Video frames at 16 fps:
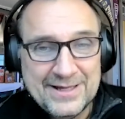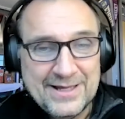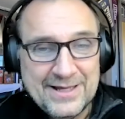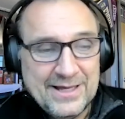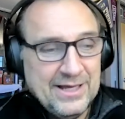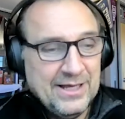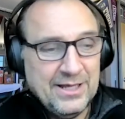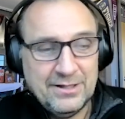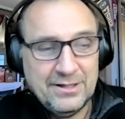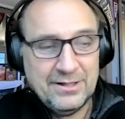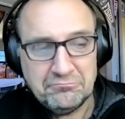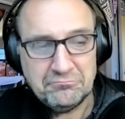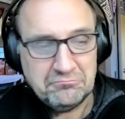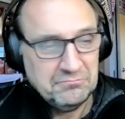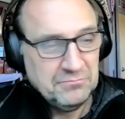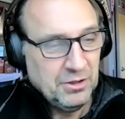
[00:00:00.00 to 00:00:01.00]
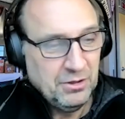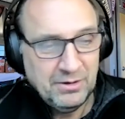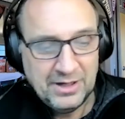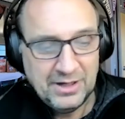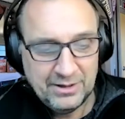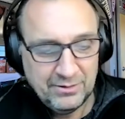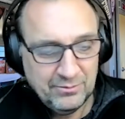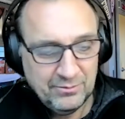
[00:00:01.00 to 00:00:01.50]
And,
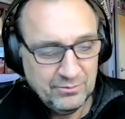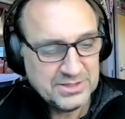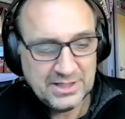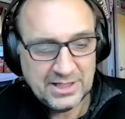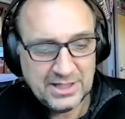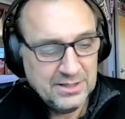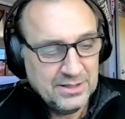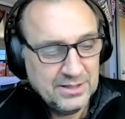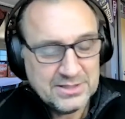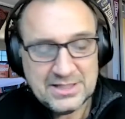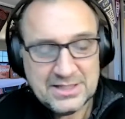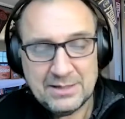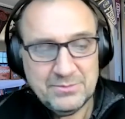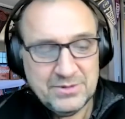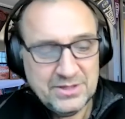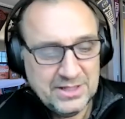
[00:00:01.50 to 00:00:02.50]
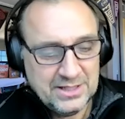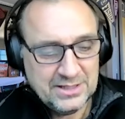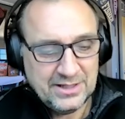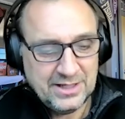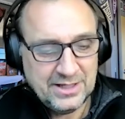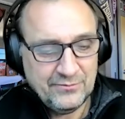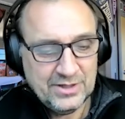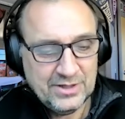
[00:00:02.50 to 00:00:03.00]
I would say the same thing
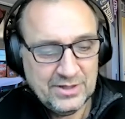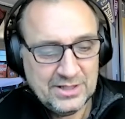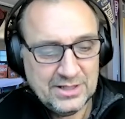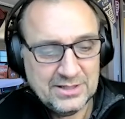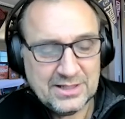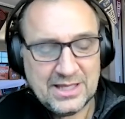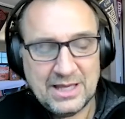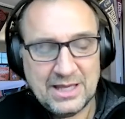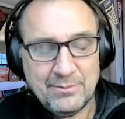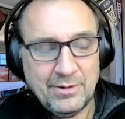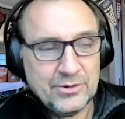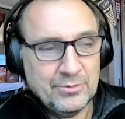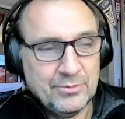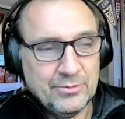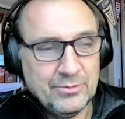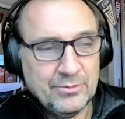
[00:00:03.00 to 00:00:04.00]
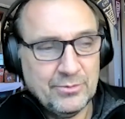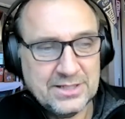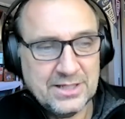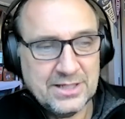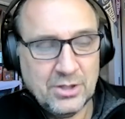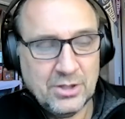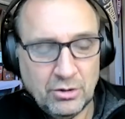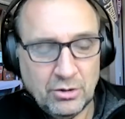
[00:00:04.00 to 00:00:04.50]
to every kid that came up to me and
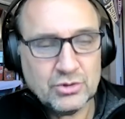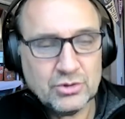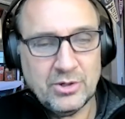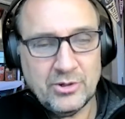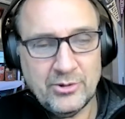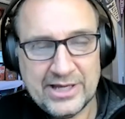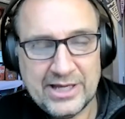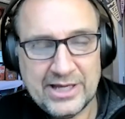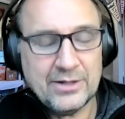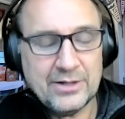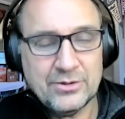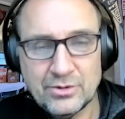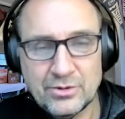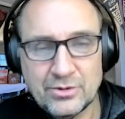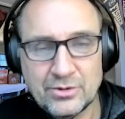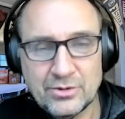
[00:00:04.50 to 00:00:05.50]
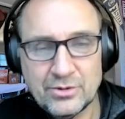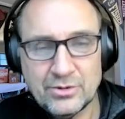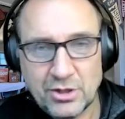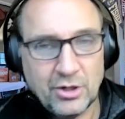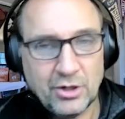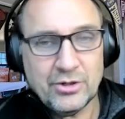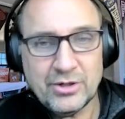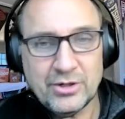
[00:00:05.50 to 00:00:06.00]
said, Coach, what do I got to do to be a
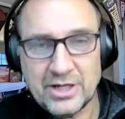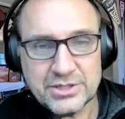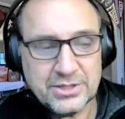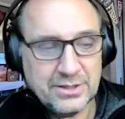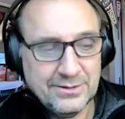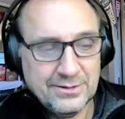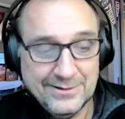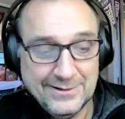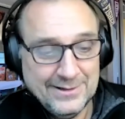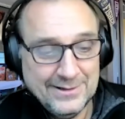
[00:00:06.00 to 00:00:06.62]
starter next year?